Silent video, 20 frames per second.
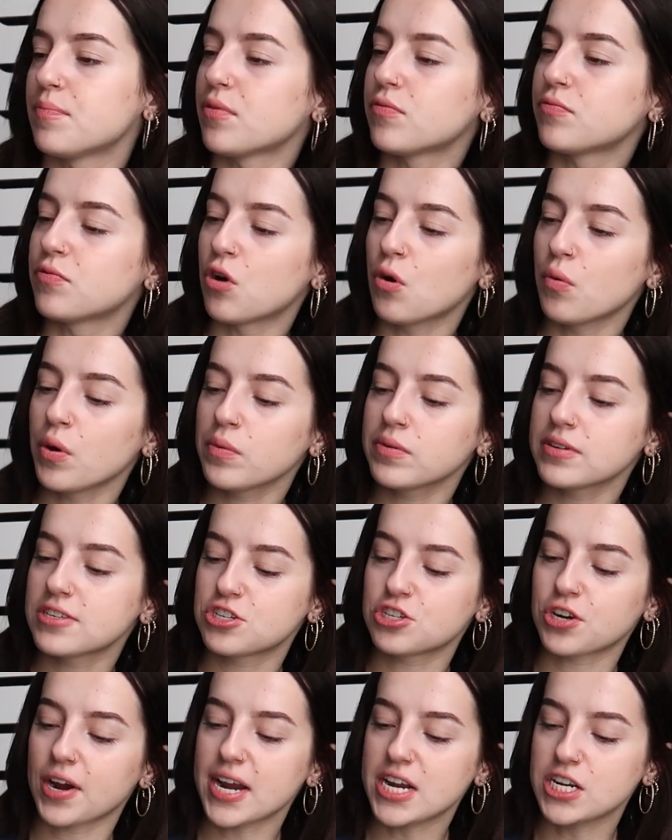Before We Were
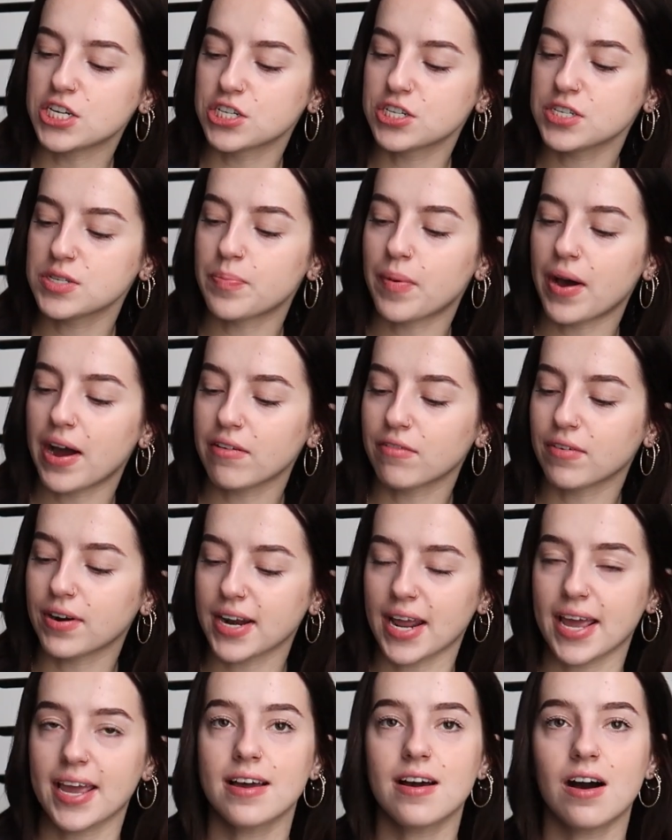Strangers by
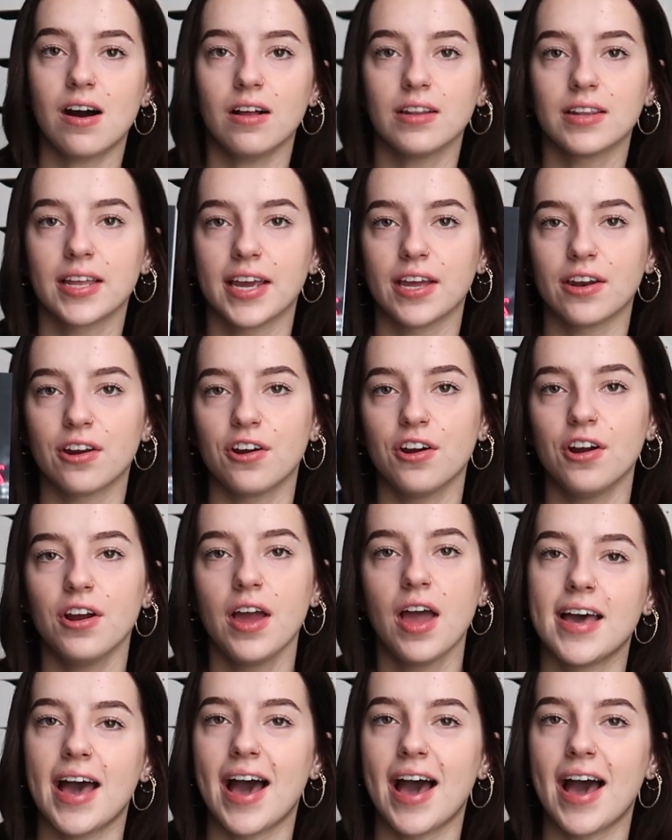Renee Carlino,